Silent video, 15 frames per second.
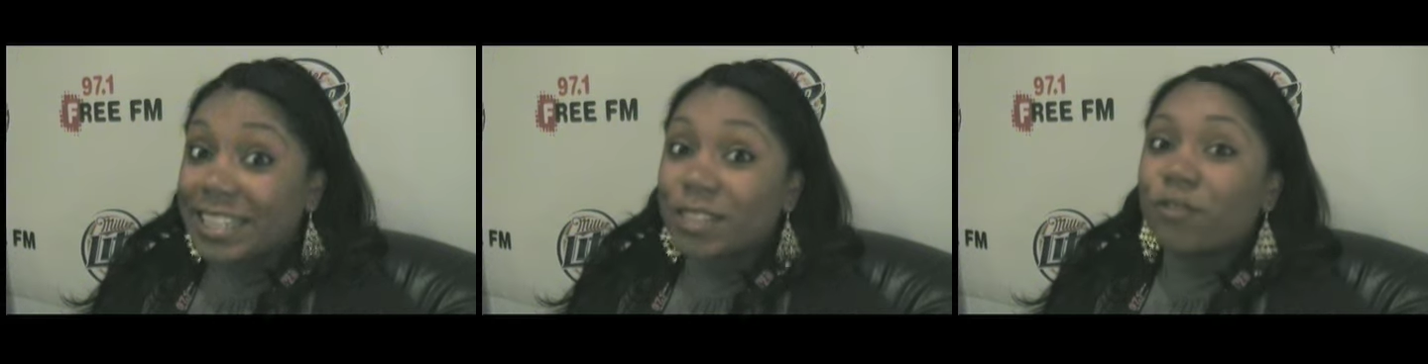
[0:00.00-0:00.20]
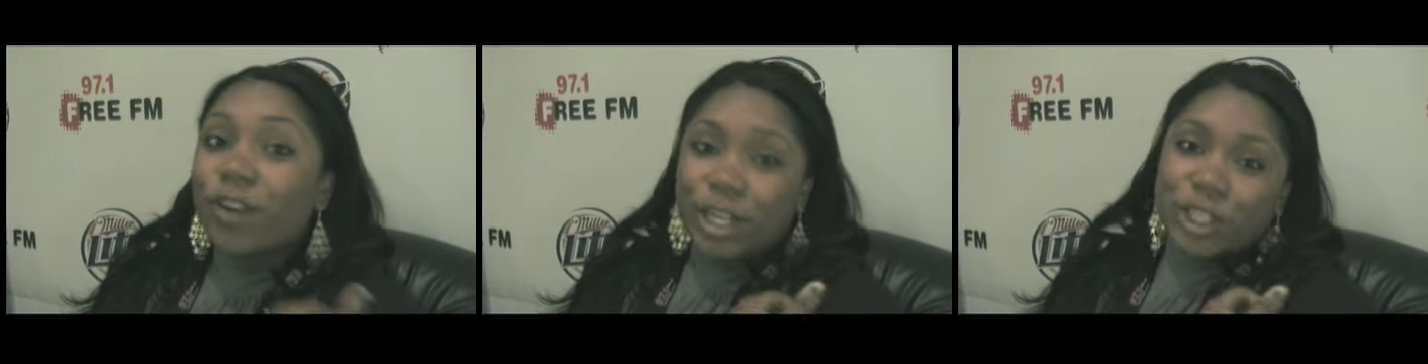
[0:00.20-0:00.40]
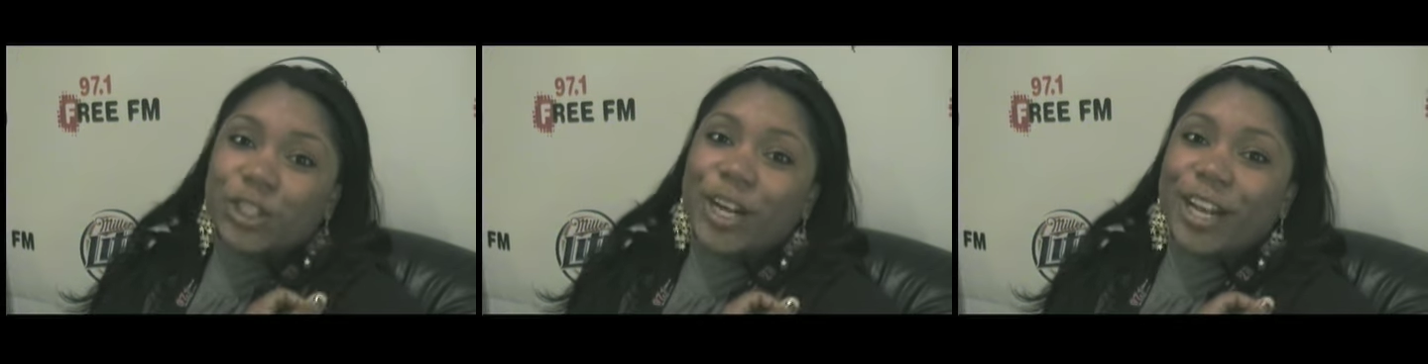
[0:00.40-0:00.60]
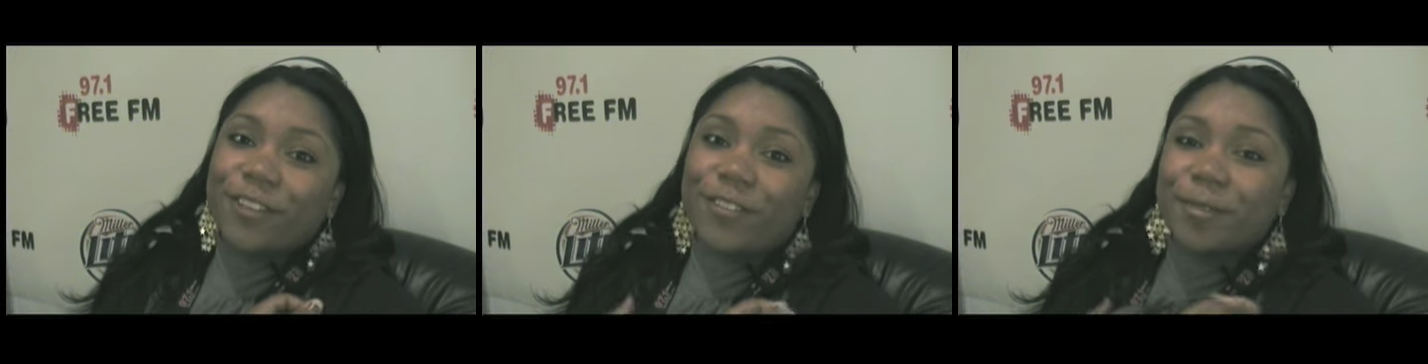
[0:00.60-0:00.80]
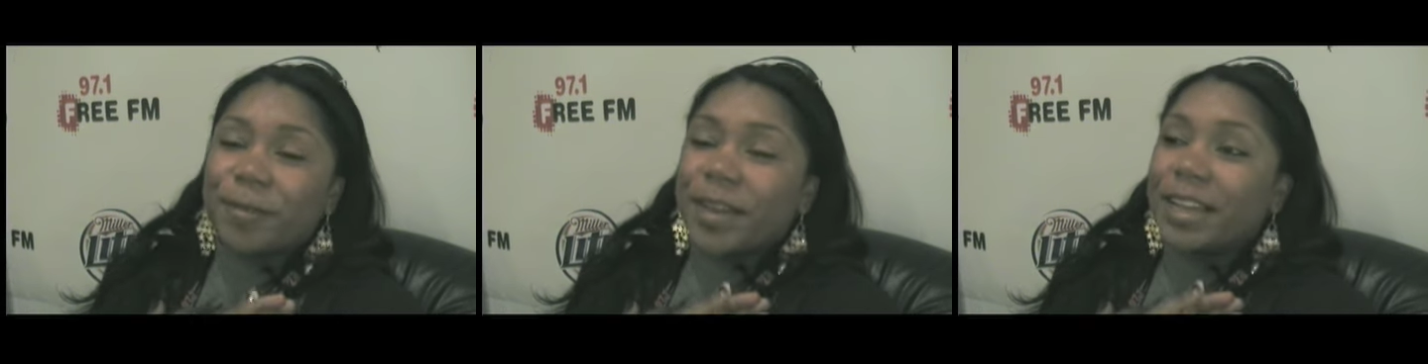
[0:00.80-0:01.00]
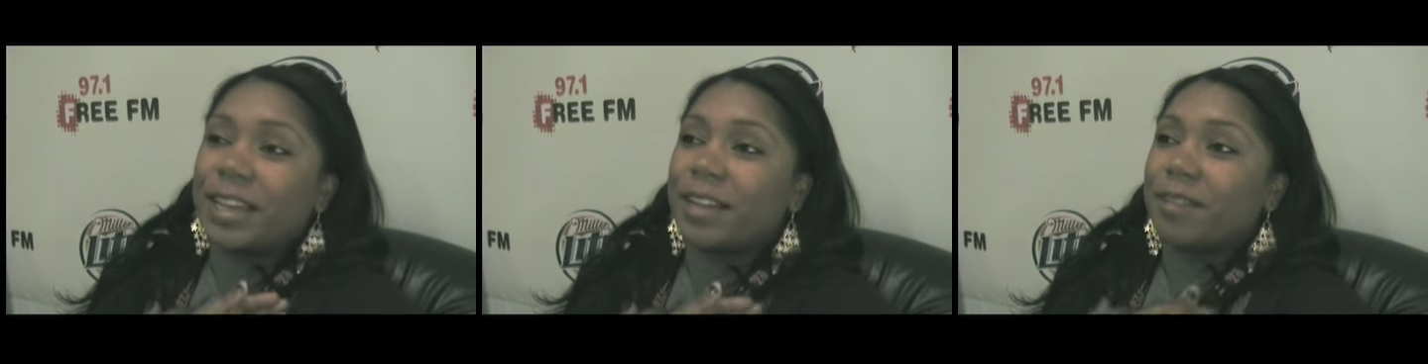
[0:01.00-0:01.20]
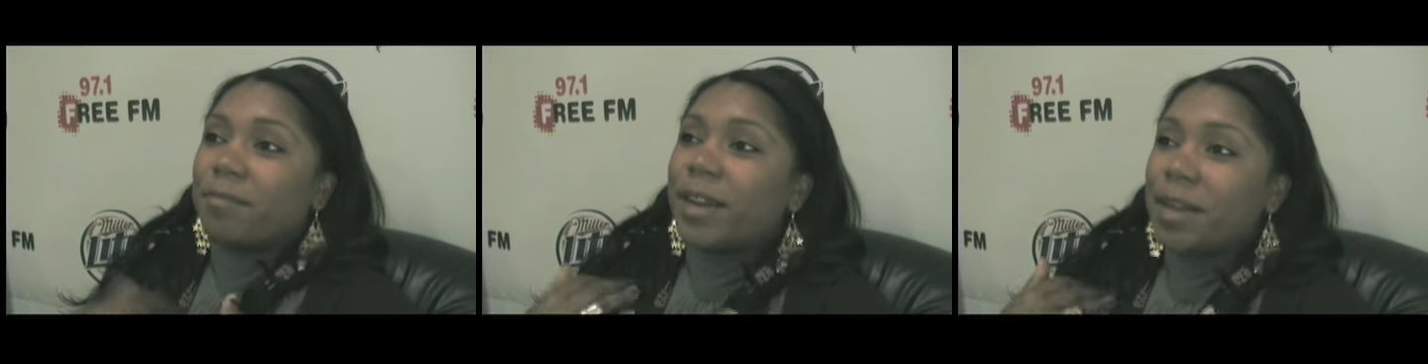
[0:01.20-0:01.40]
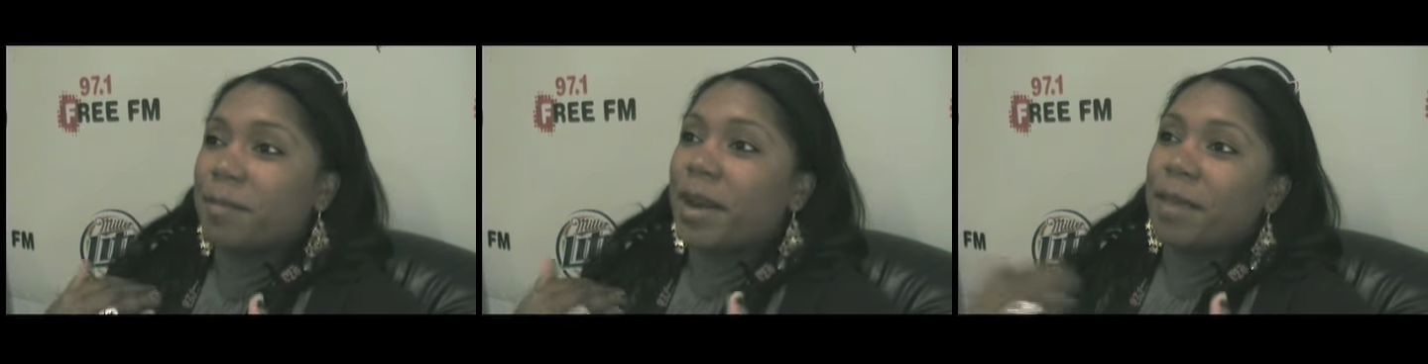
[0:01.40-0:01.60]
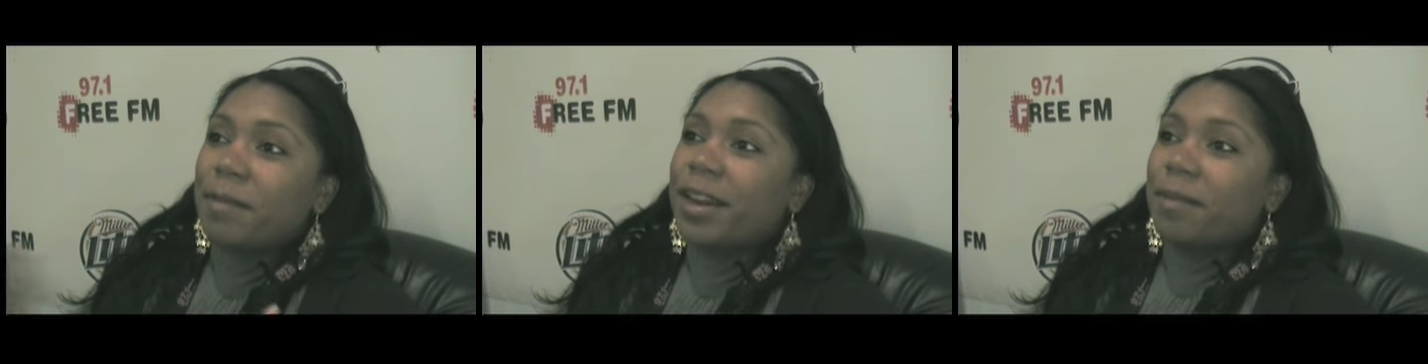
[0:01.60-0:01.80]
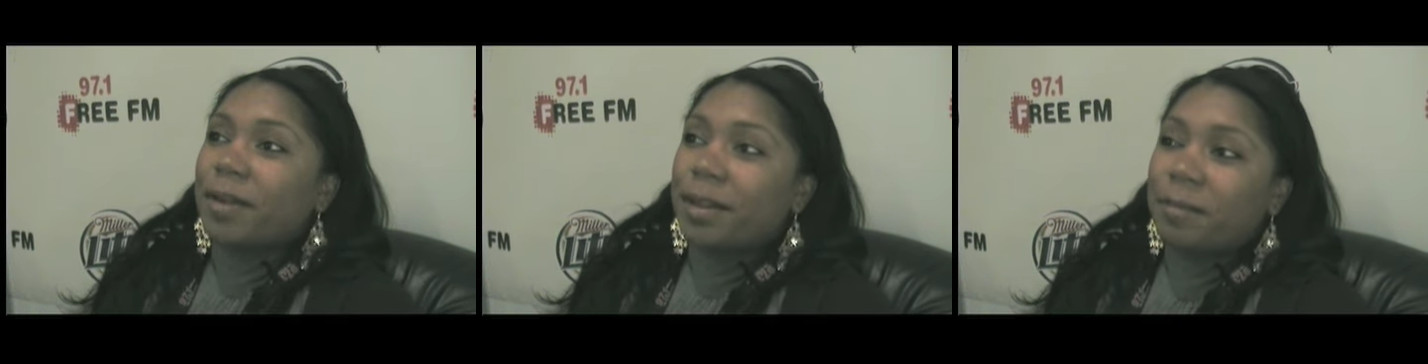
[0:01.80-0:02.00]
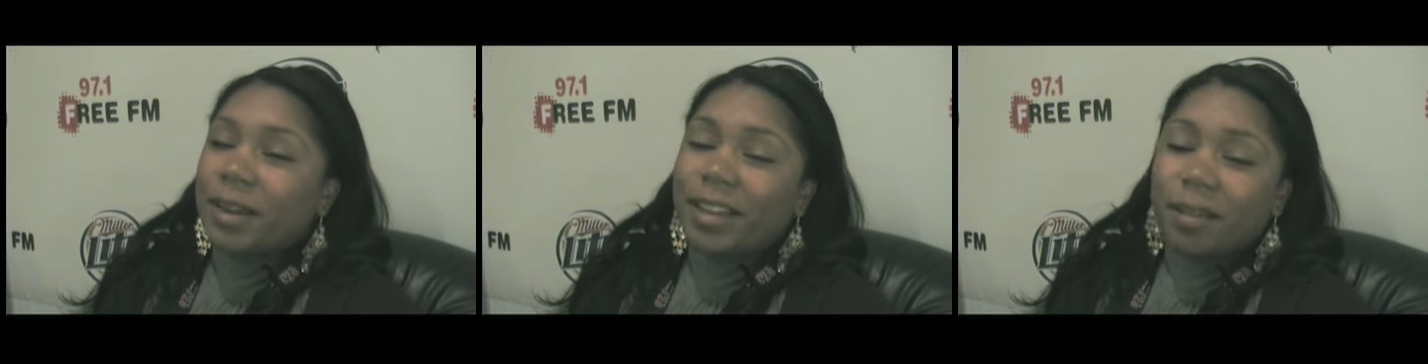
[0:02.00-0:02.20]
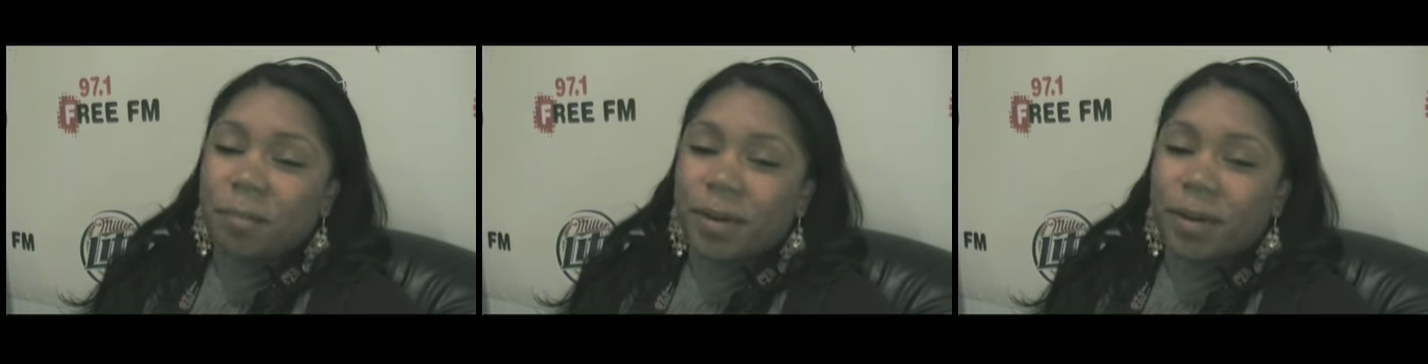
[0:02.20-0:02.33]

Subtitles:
is frustrating for me. Money.